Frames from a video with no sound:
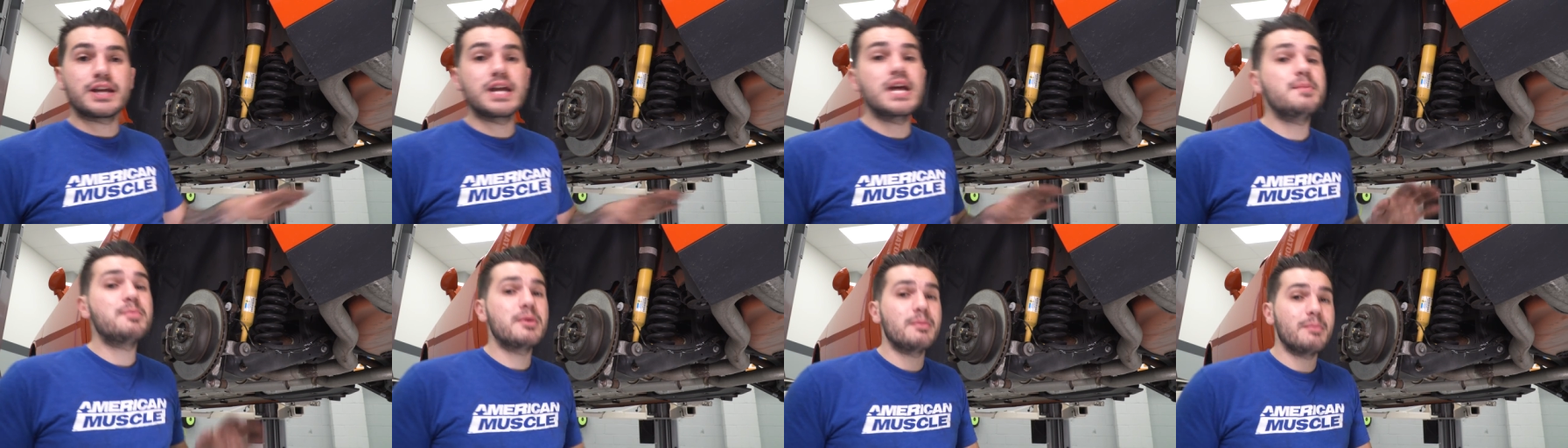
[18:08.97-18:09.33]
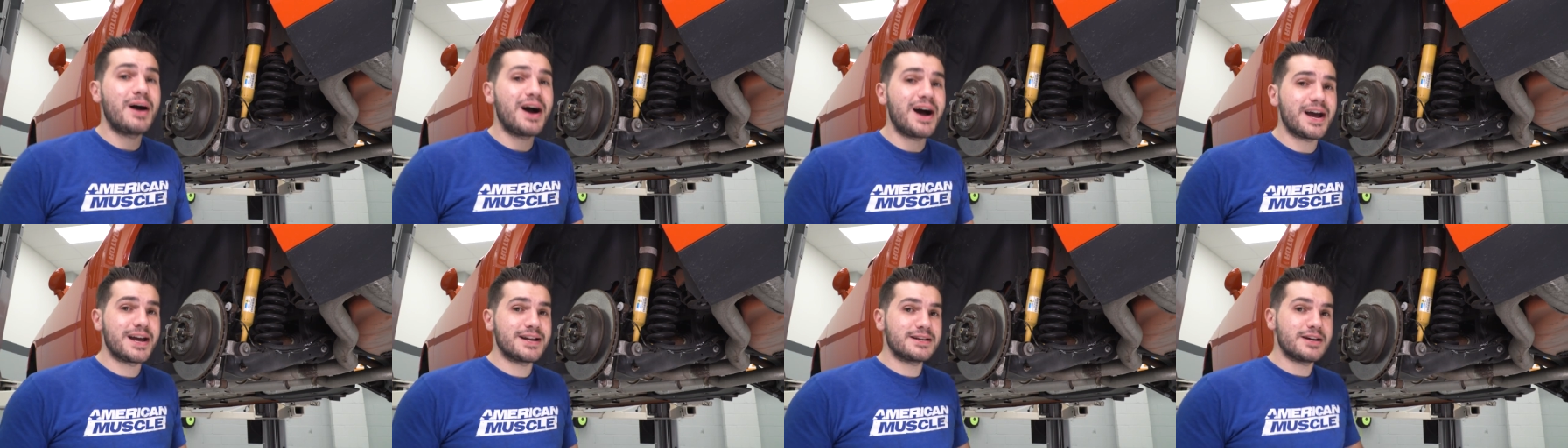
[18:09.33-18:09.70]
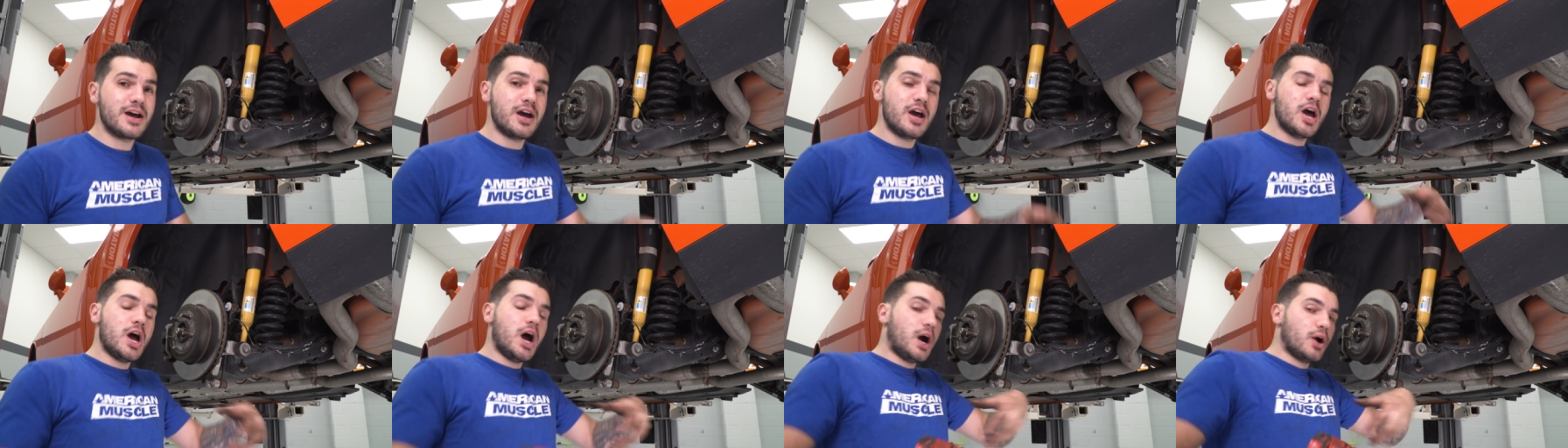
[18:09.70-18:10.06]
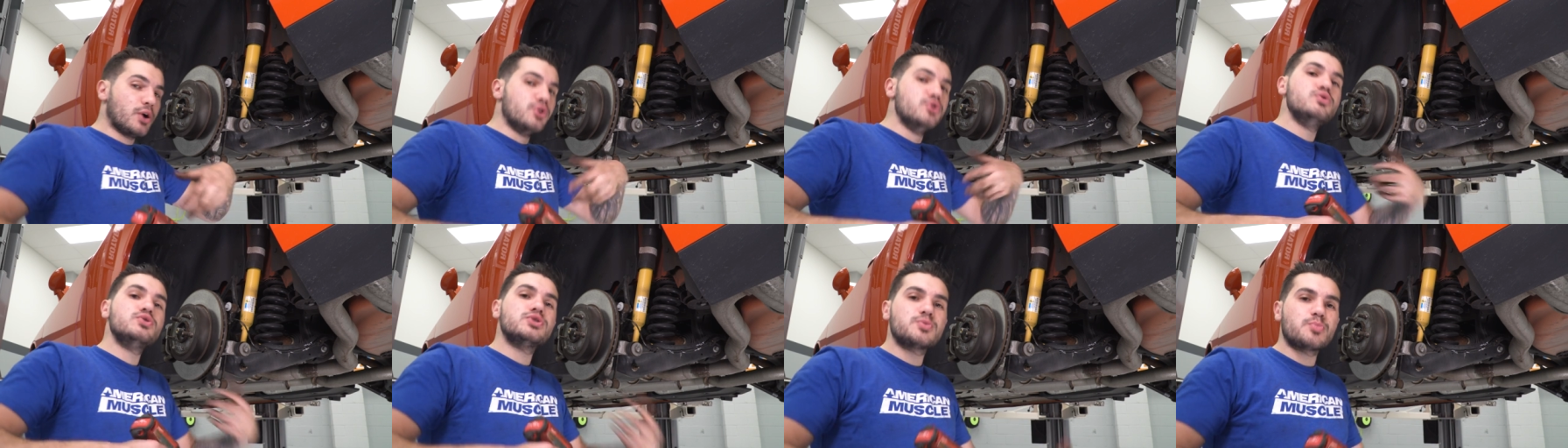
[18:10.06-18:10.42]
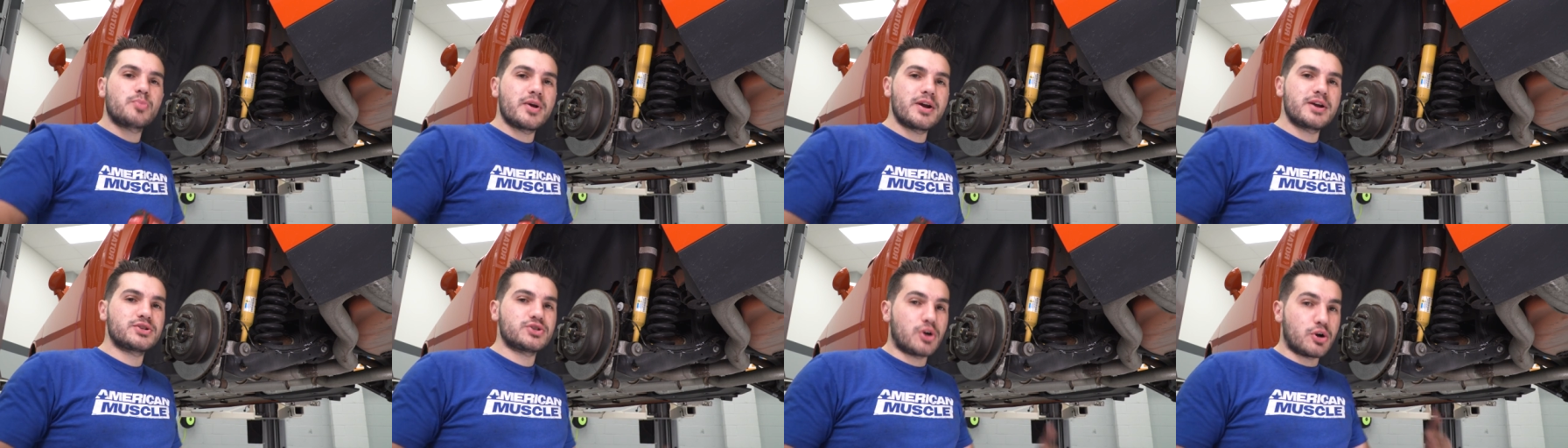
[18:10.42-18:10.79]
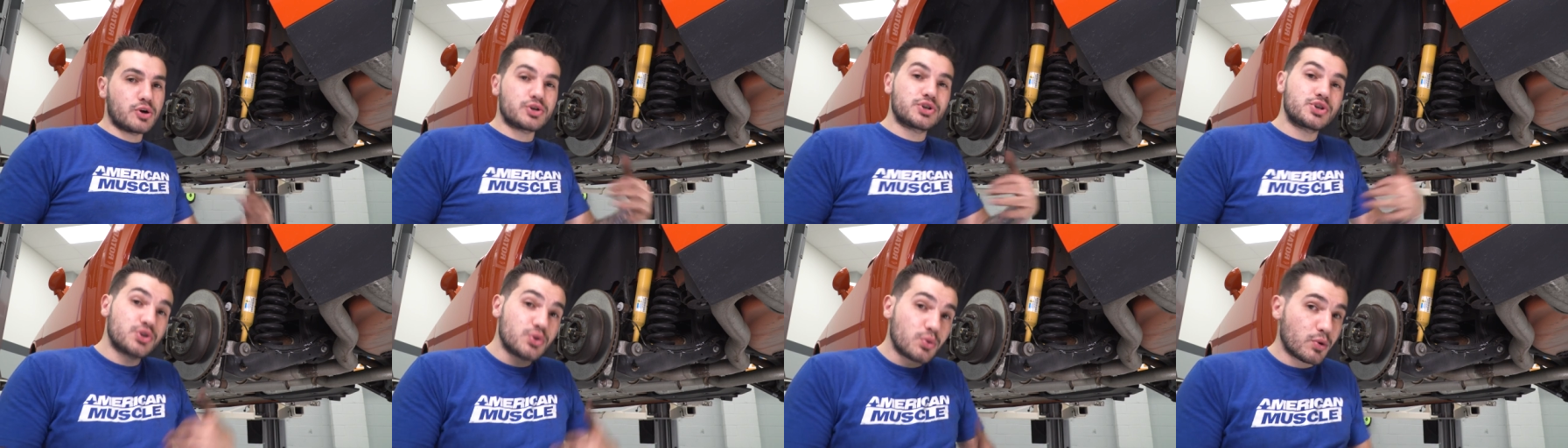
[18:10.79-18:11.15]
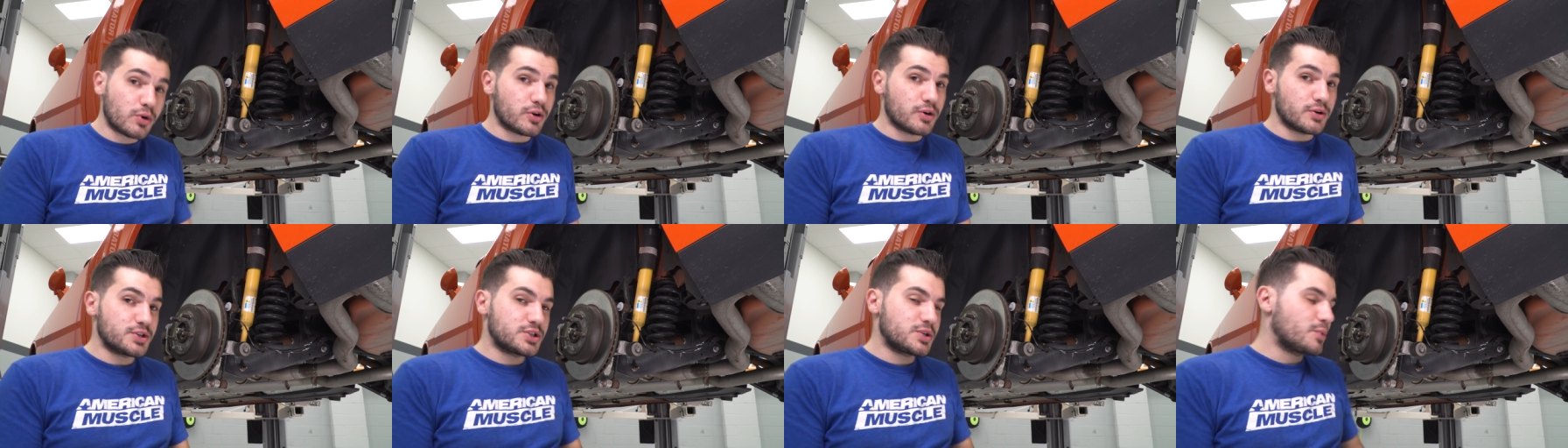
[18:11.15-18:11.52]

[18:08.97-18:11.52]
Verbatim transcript: Keep in mind, our new springs are shorter,